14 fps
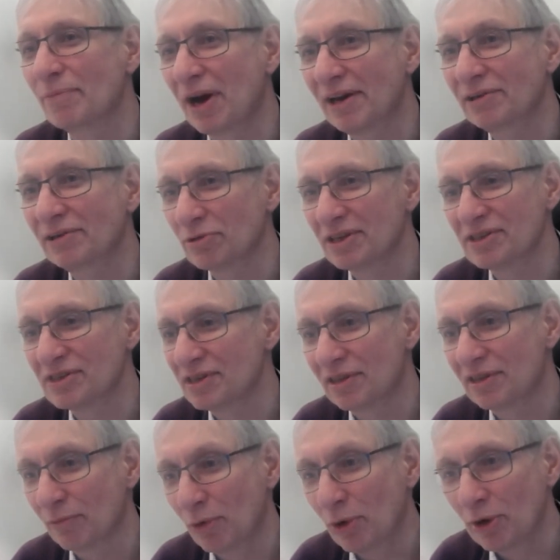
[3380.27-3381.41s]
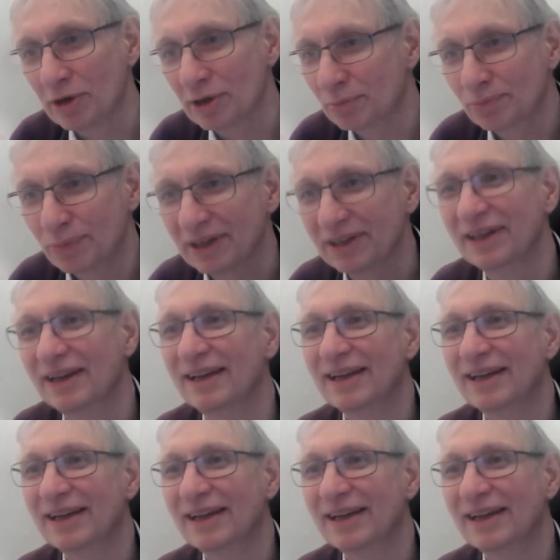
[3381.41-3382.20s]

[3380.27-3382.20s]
countries in the world, but